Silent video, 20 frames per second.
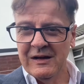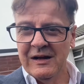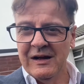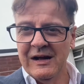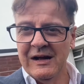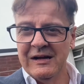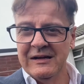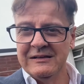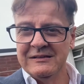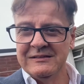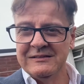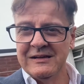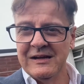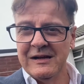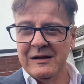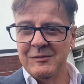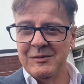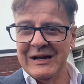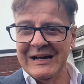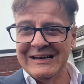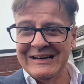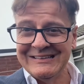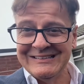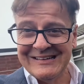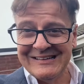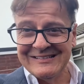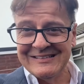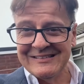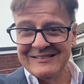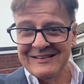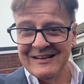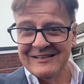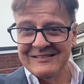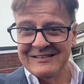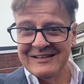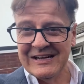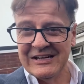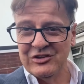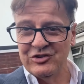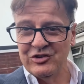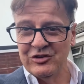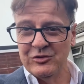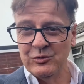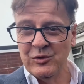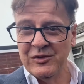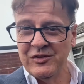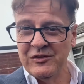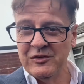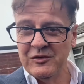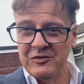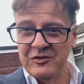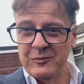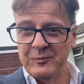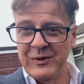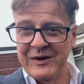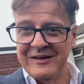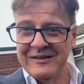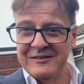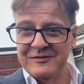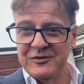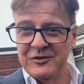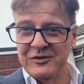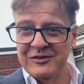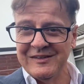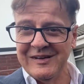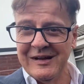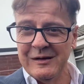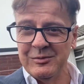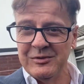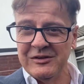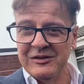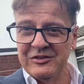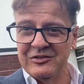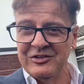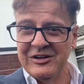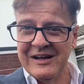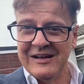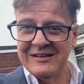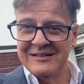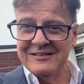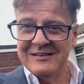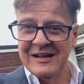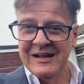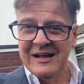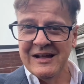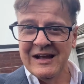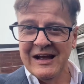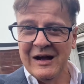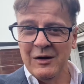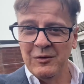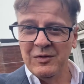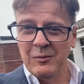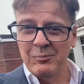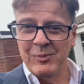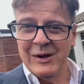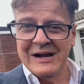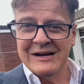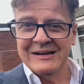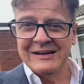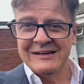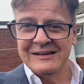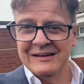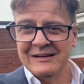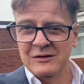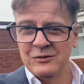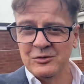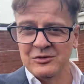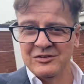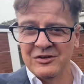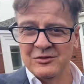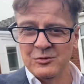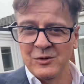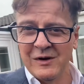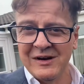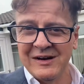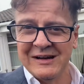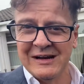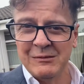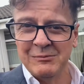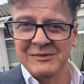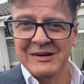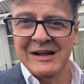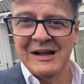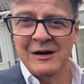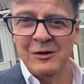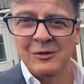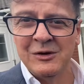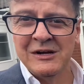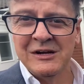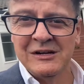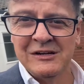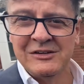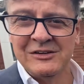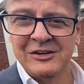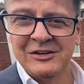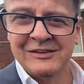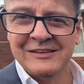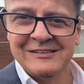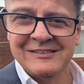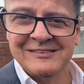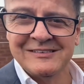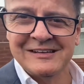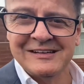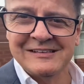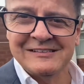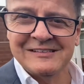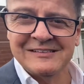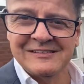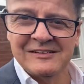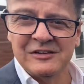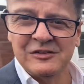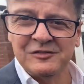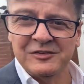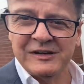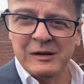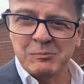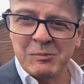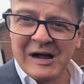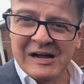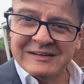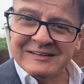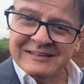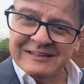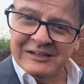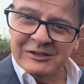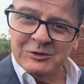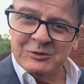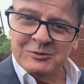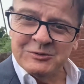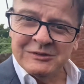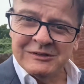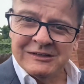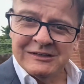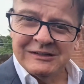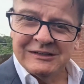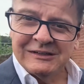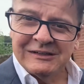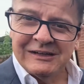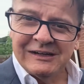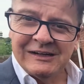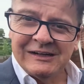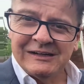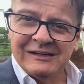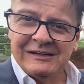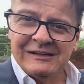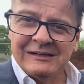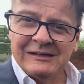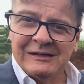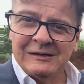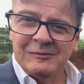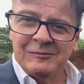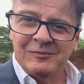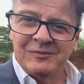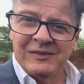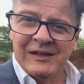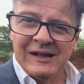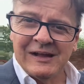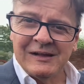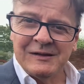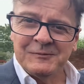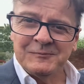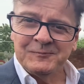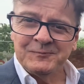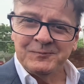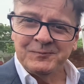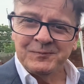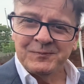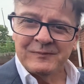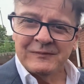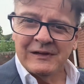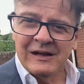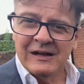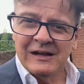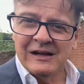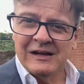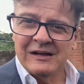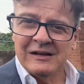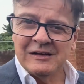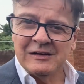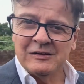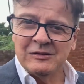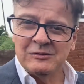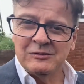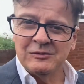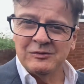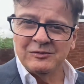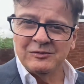and a decent sized kitchen with enough space for a table and chairs. Out the back here, which is where I am now, you can see there's a lovely patio there, and